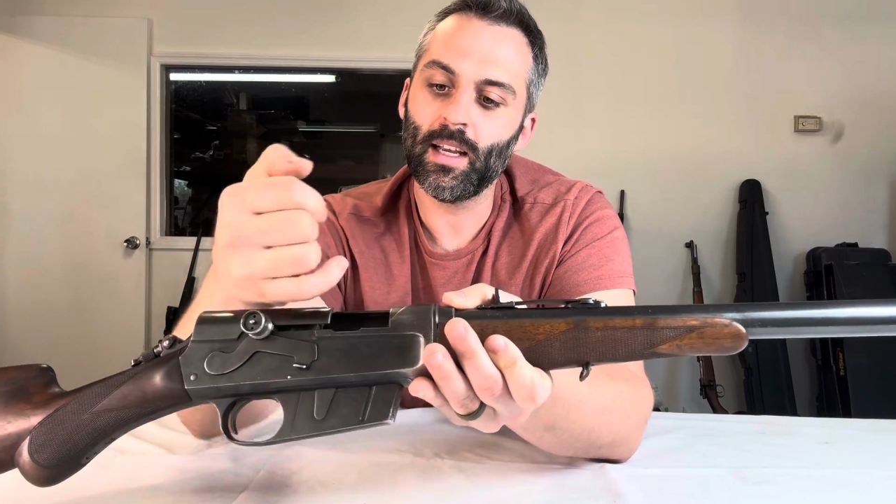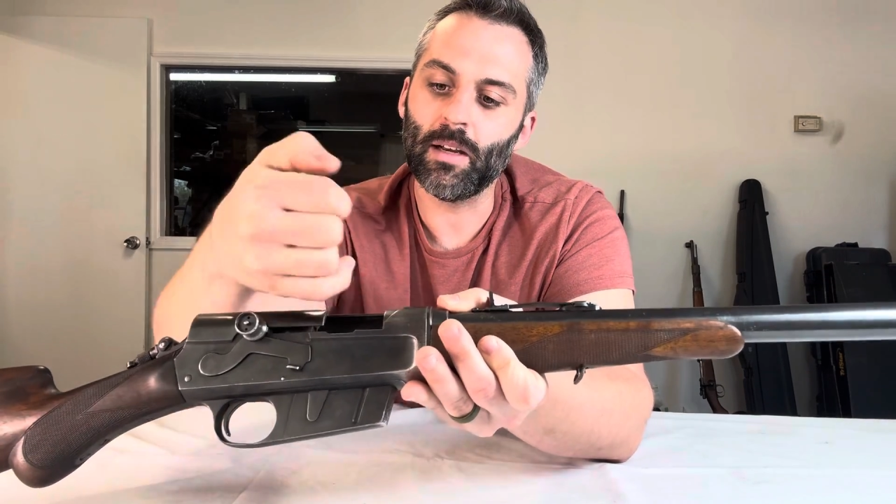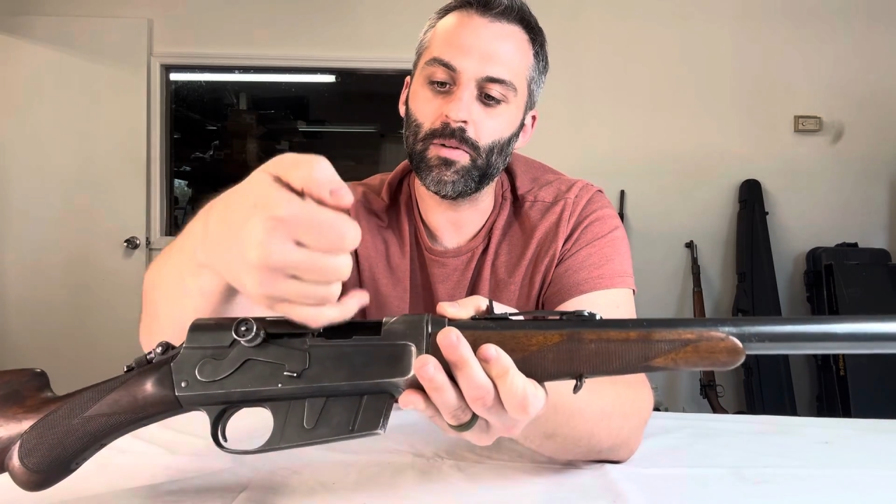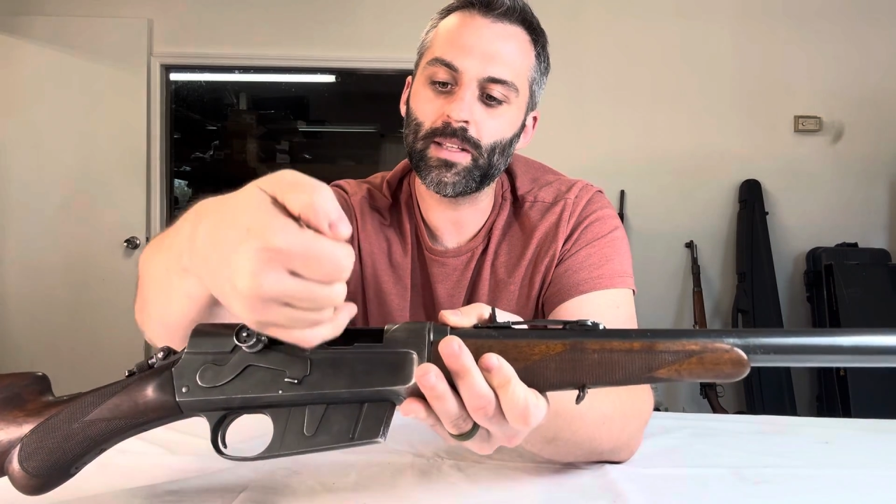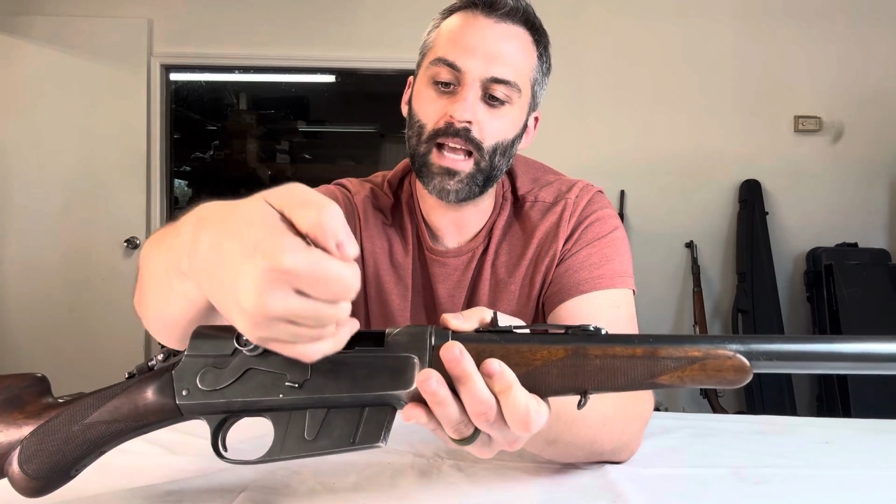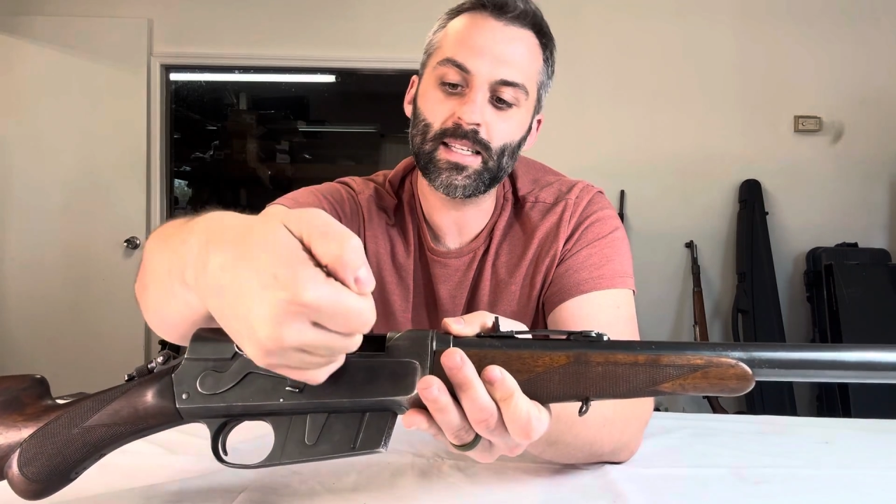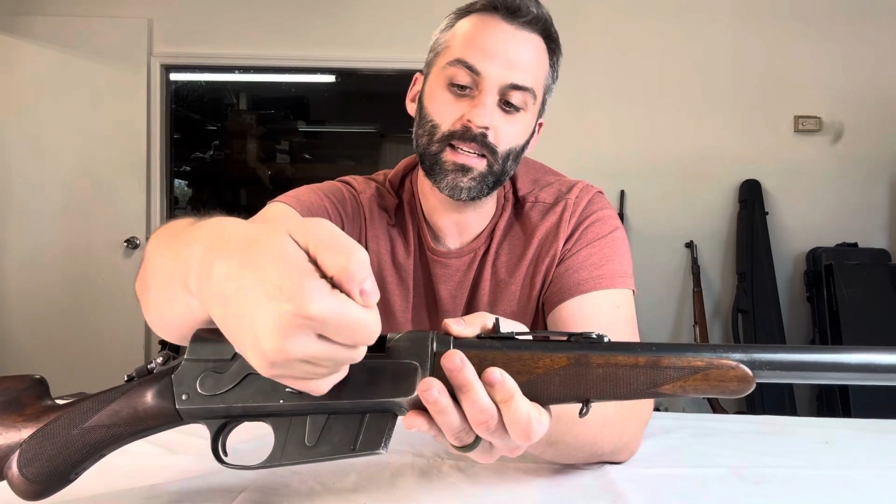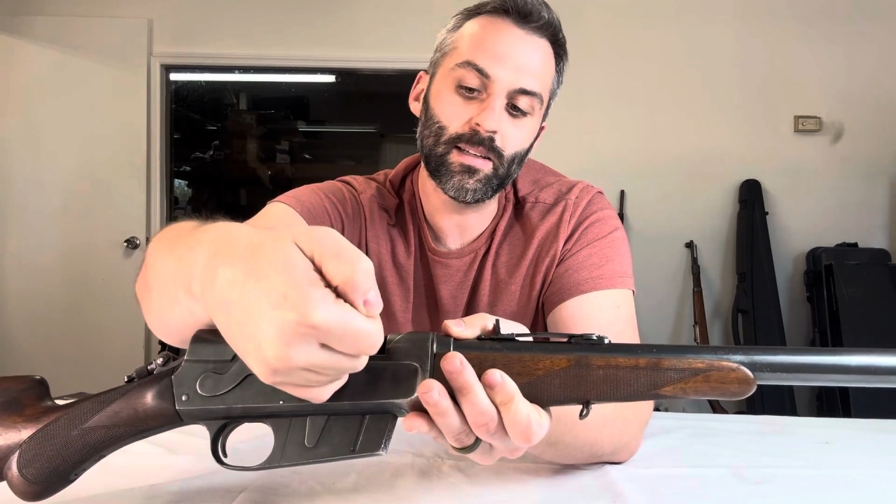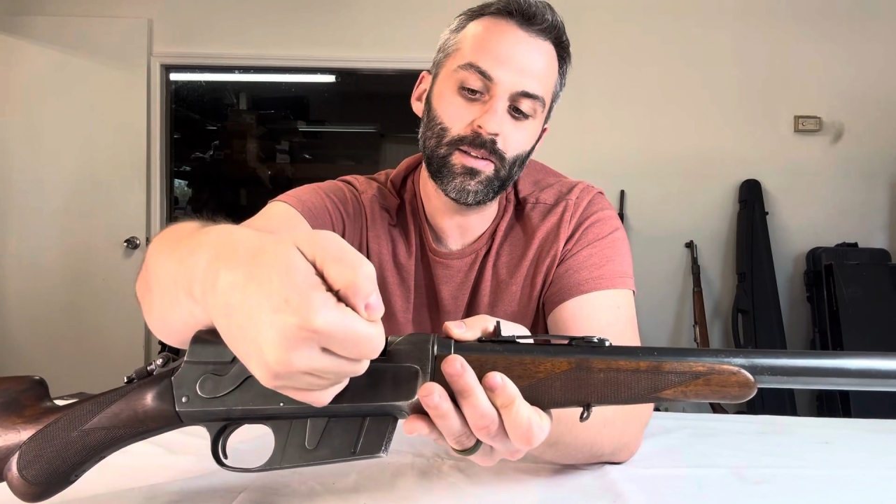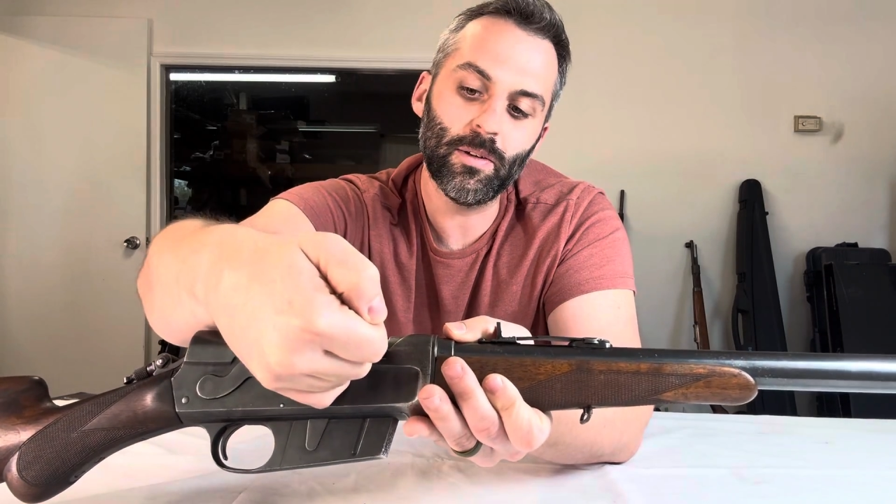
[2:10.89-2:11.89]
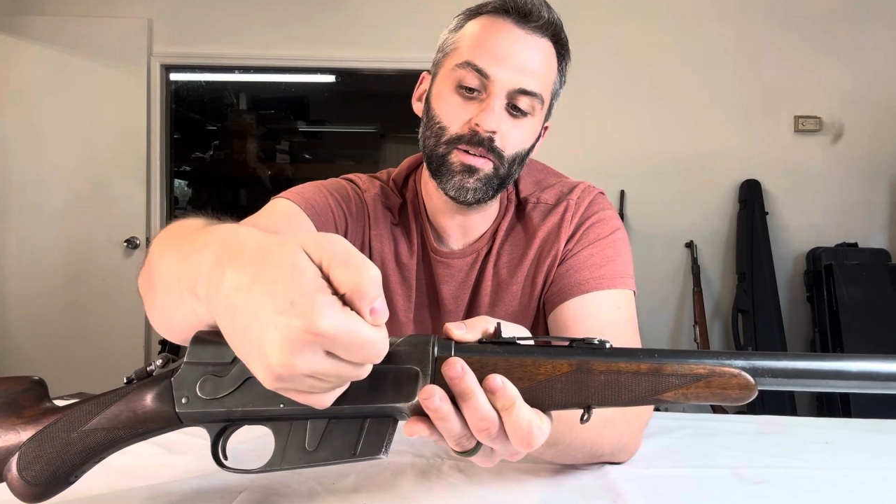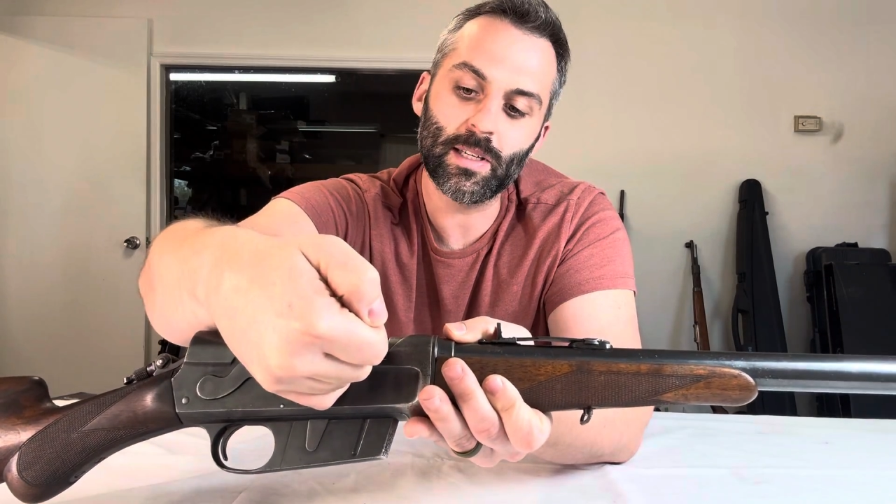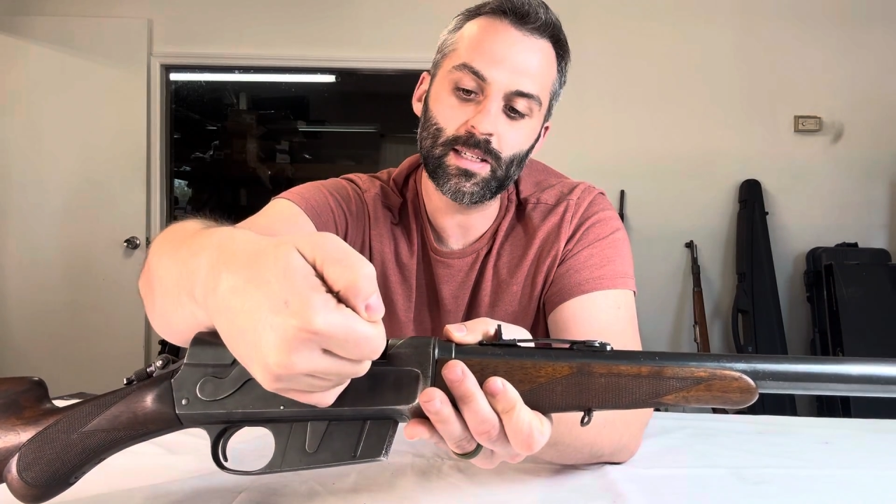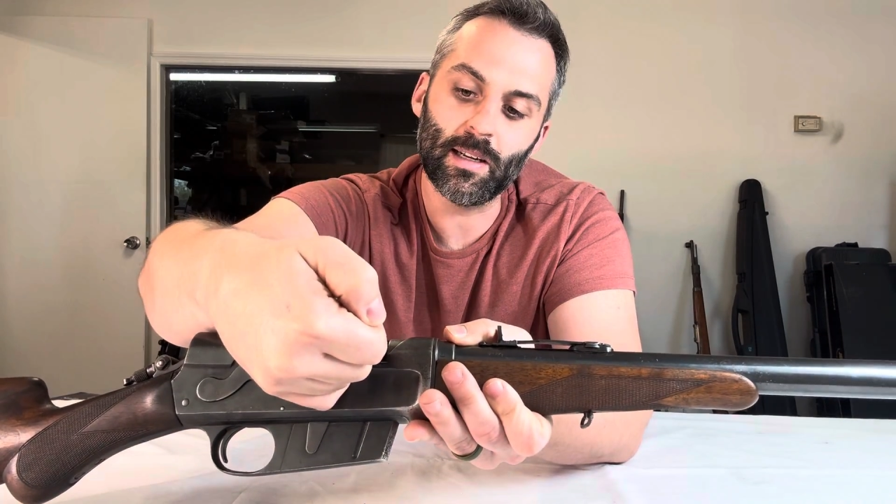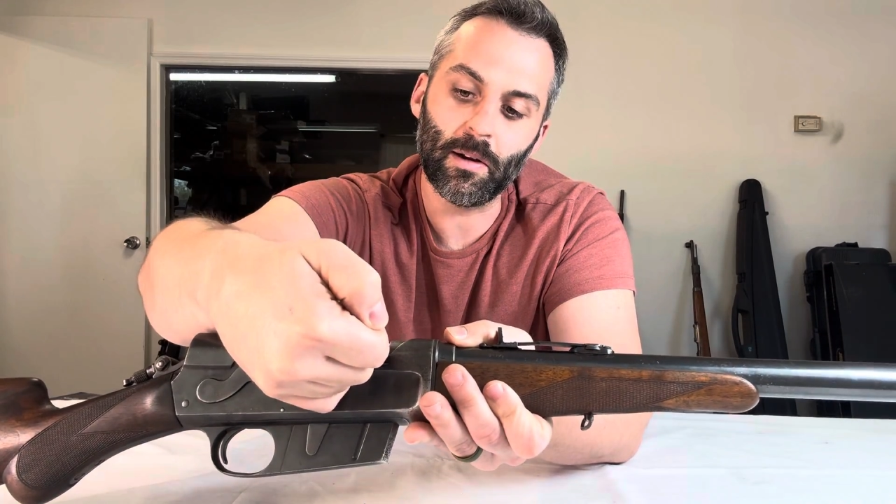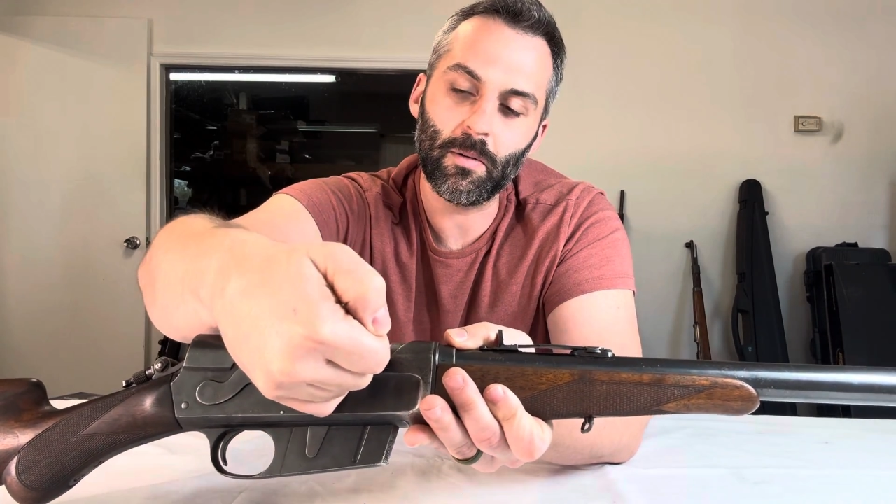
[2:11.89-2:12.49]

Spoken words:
And what that's going to do is it's going to